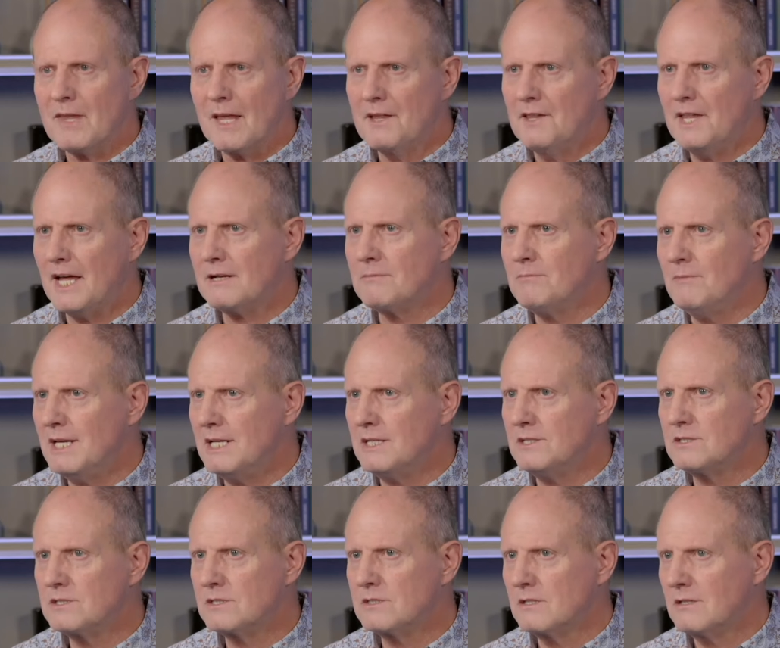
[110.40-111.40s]
that
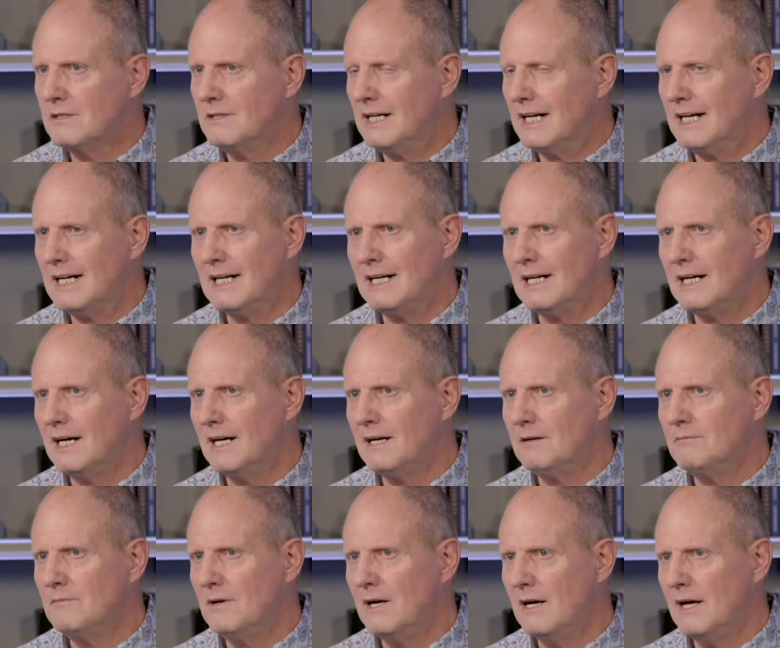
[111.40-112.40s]
means
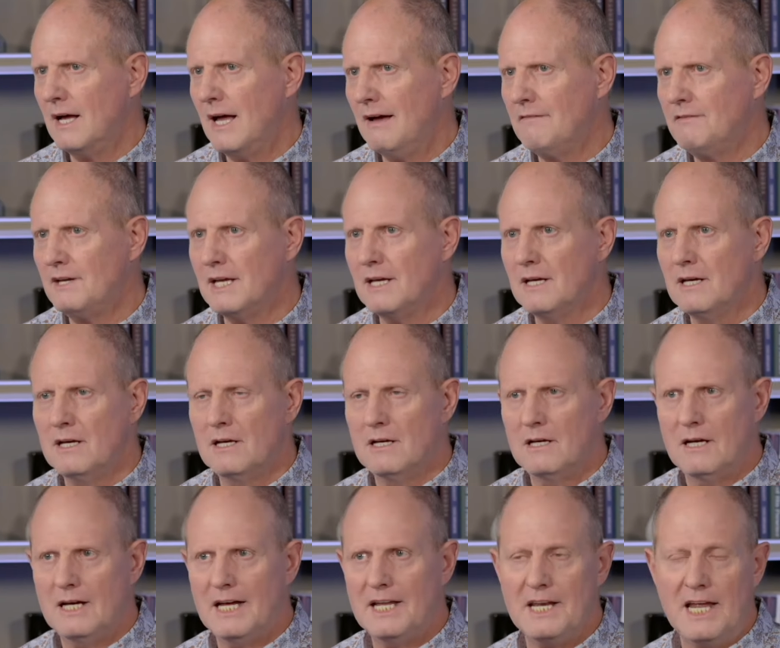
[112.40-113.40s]
having
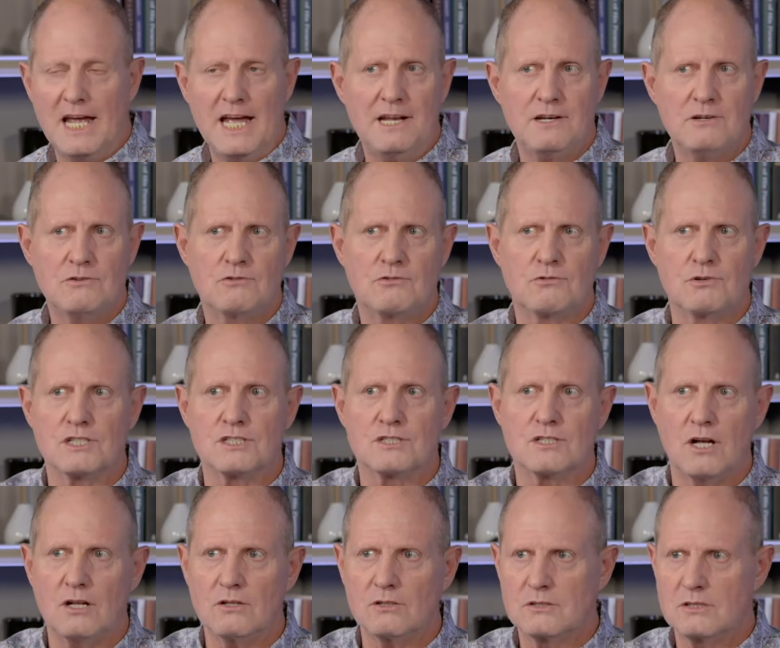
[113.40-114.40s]
an end
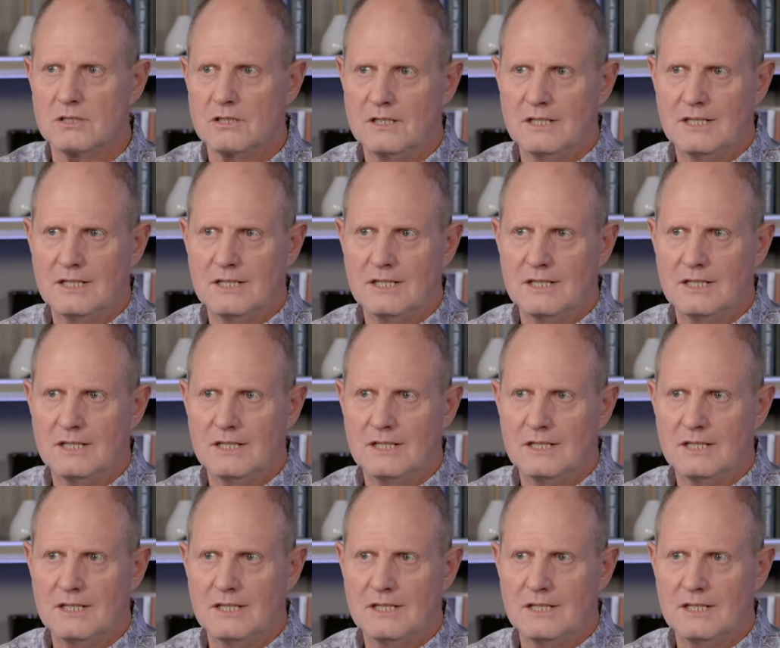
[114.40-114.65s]
result